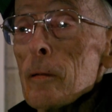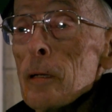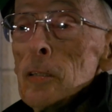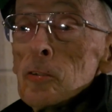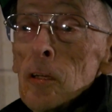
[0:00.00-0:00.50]

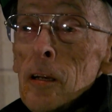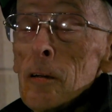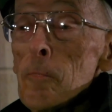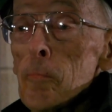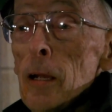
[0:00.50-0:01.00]
He'd stay
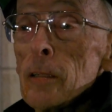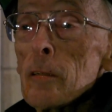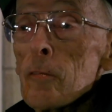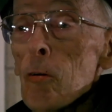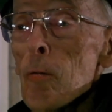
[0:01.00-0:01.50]
in there and paint
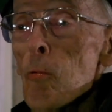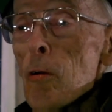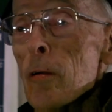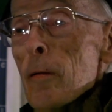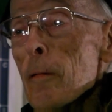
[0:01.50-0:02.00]
there all
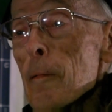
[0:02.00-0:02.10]
morning.